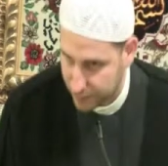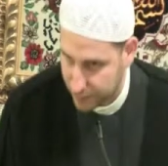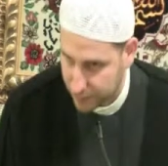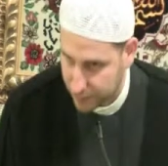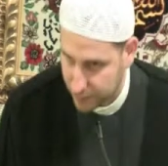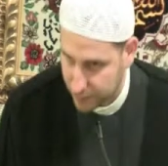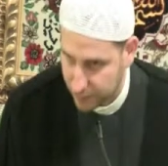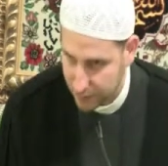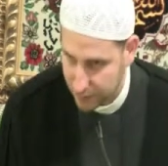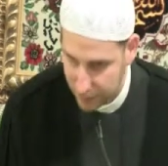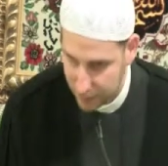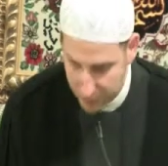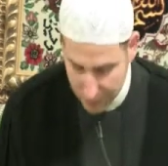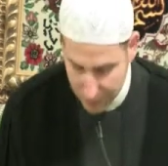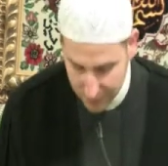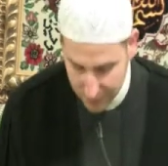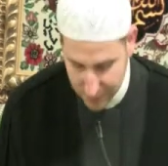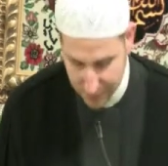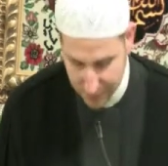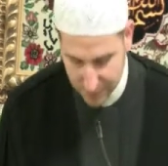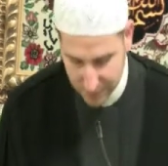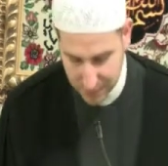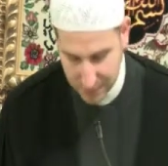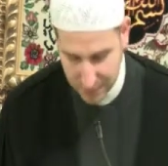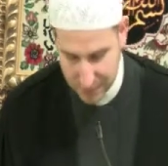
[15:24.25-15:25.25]

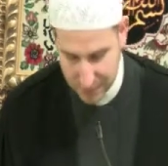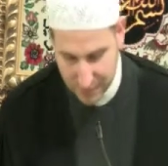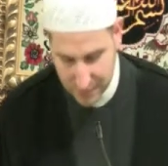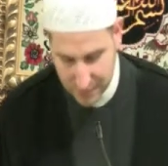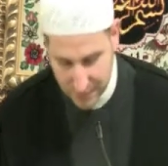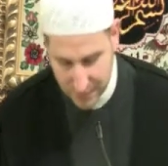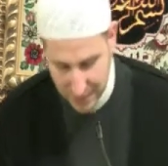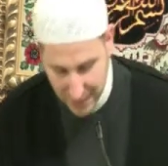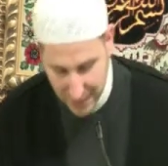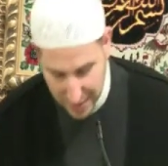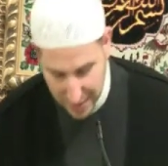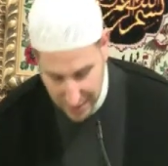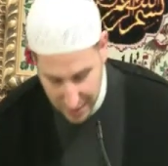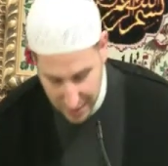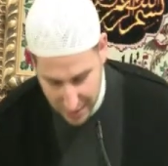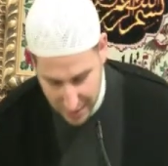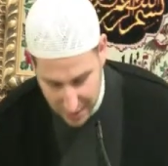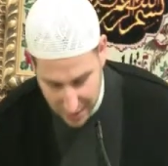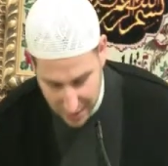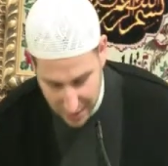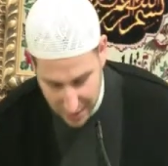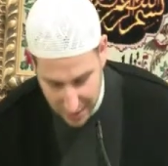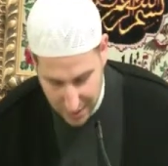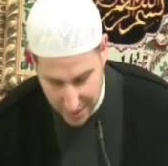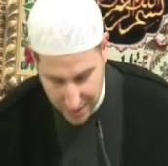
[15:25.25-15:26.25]

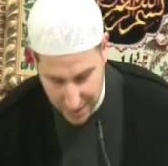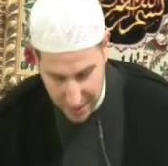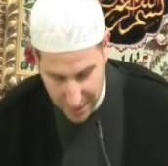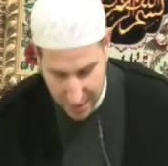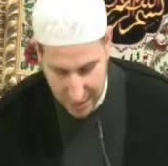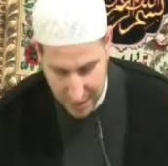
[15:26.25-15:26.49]
Nothing is said.